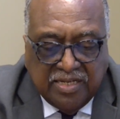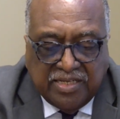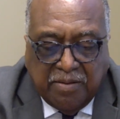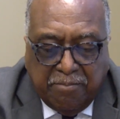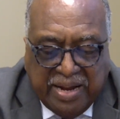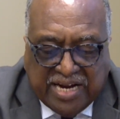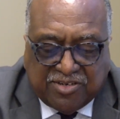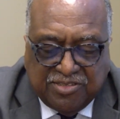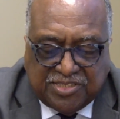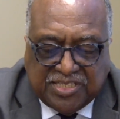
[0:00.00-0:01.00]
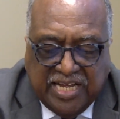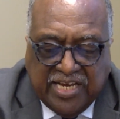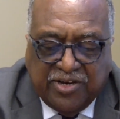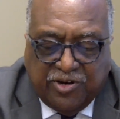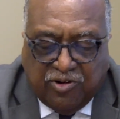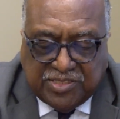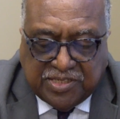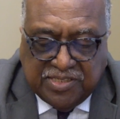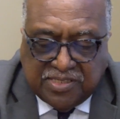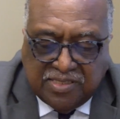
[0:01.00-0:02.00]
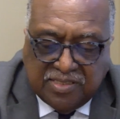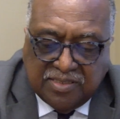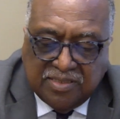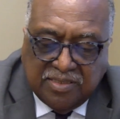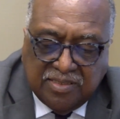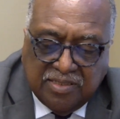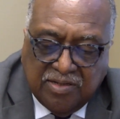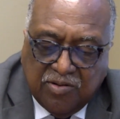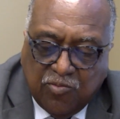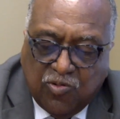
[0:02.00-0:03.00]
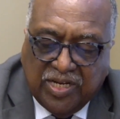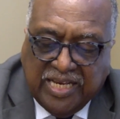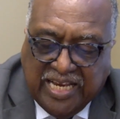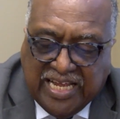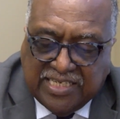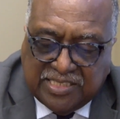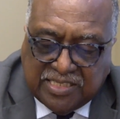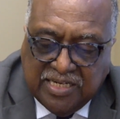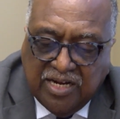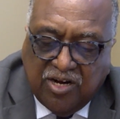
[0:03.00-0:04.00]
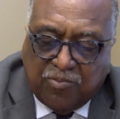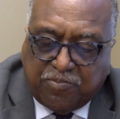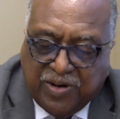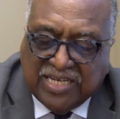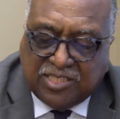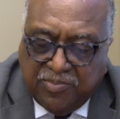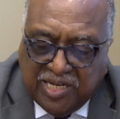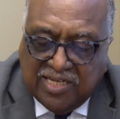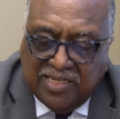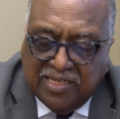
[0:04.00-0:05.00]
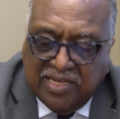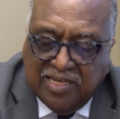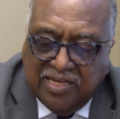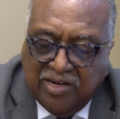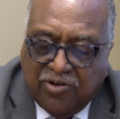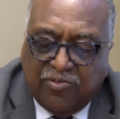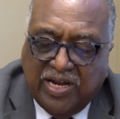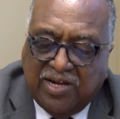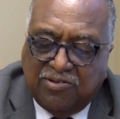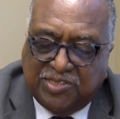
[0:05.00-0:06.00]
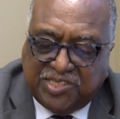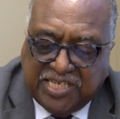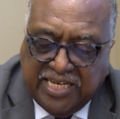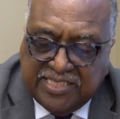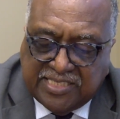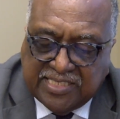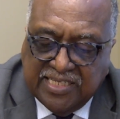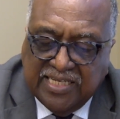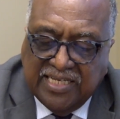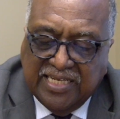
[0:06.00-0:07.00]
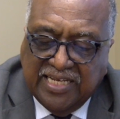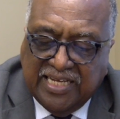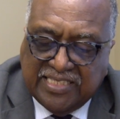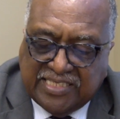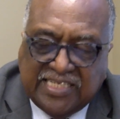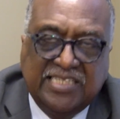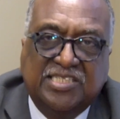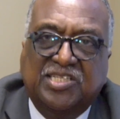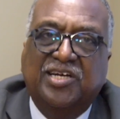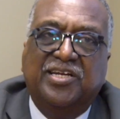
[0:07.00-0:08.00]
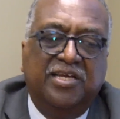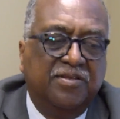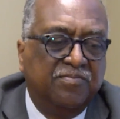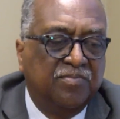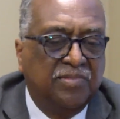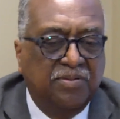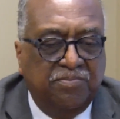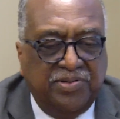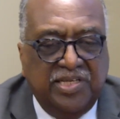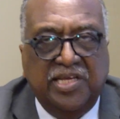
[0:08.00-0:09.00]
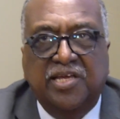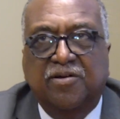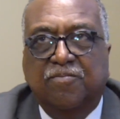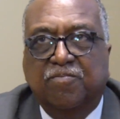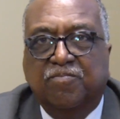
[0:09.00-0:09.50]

the Malcolms and the Dorseys were lynched approximately around 6 and 6:30 p.m.